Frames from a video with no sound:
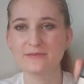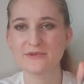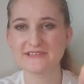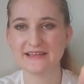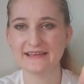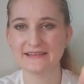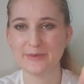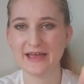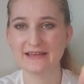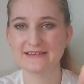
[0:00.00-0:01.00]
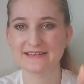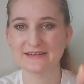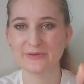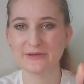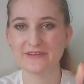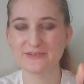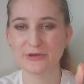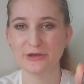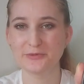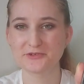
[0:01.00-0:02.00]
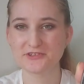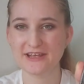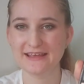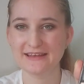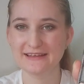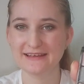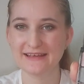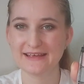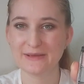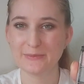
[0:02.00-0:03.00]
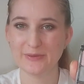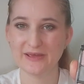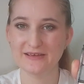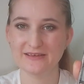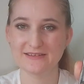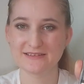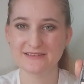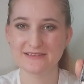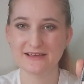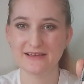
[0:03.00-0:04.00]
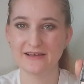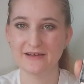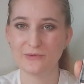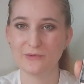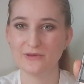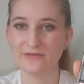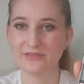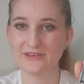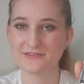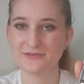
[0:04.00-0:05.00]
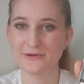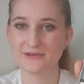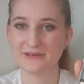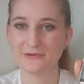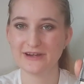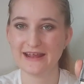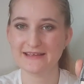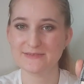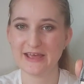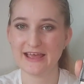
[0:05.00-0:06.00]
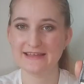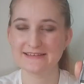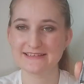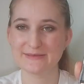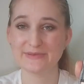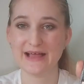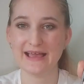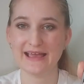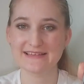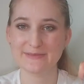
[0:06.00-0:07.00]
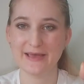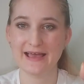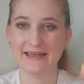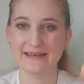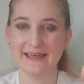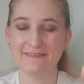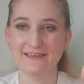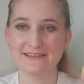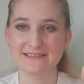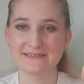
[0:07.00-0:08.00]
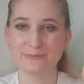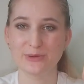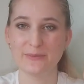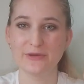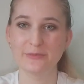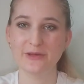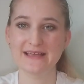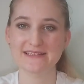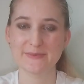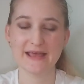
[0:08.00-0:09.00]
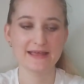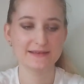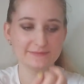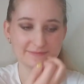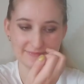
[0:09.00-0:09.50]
the most likely pan is going to be on this purple shade because all of this row already has pans, the black has a pan, and this bright purple has a pan.